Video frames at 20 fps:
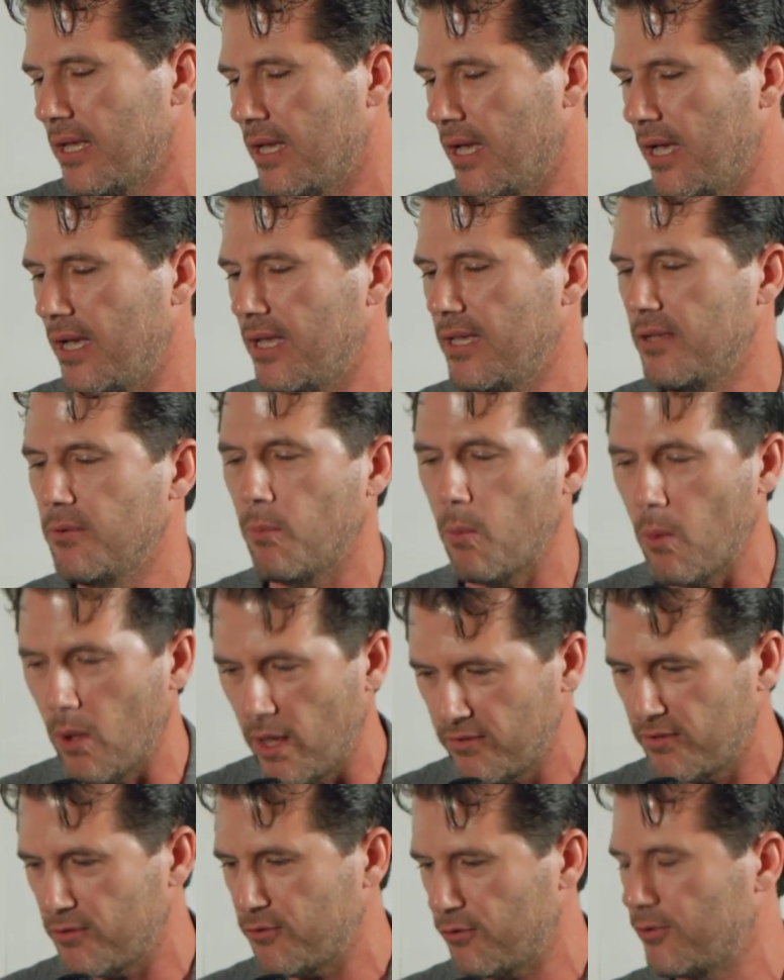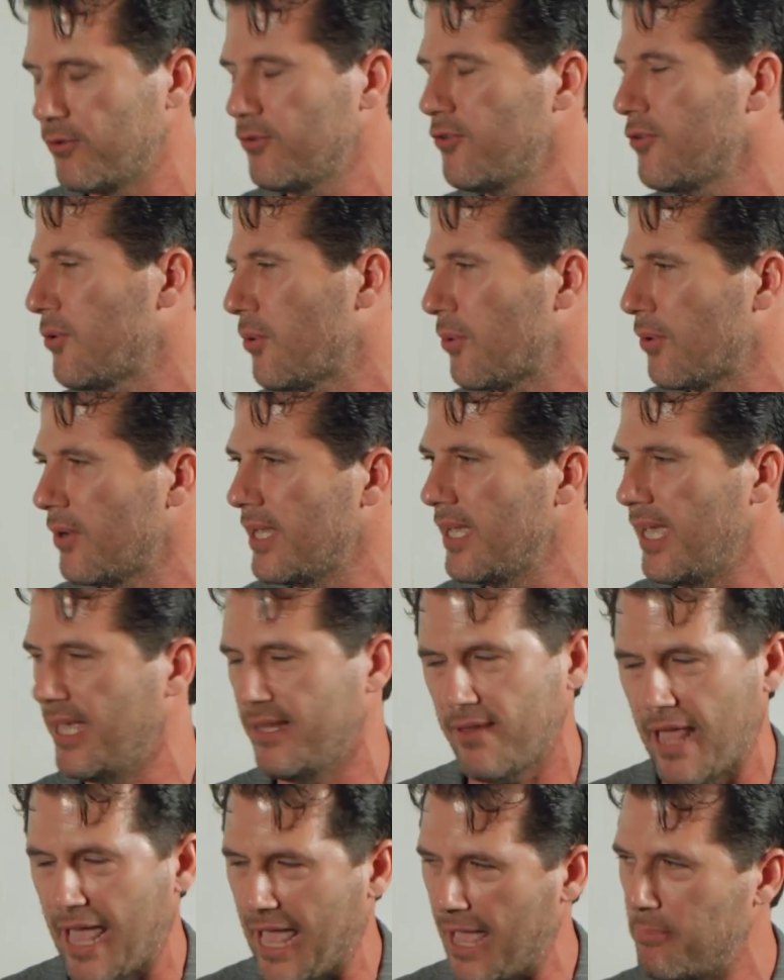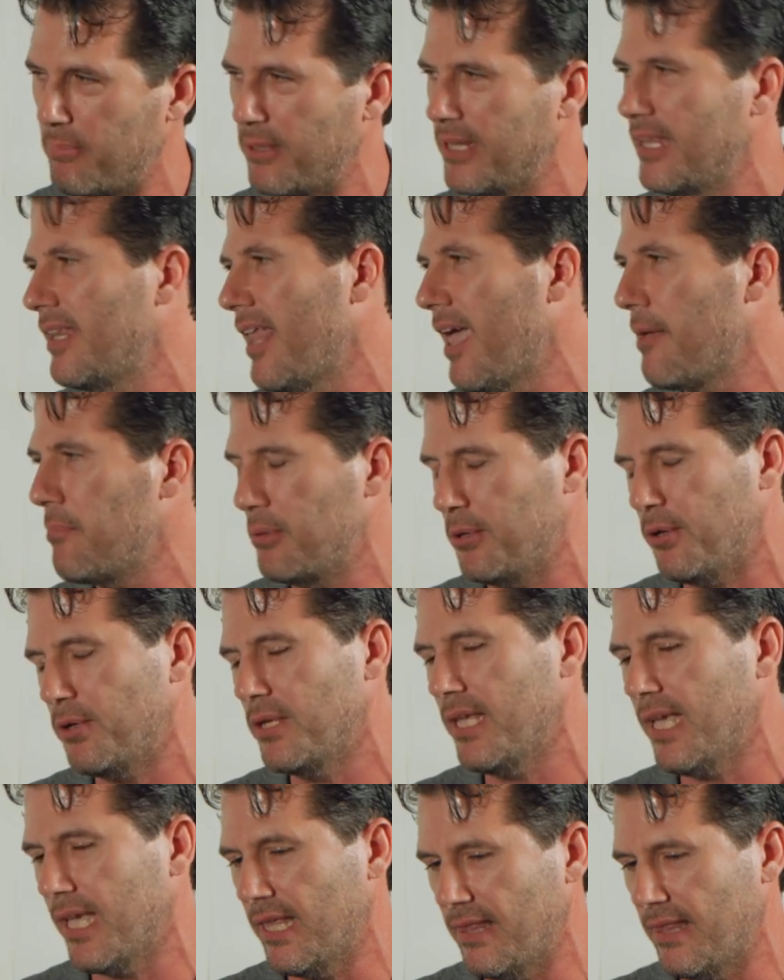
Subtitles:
It was a true story. It happened in that building,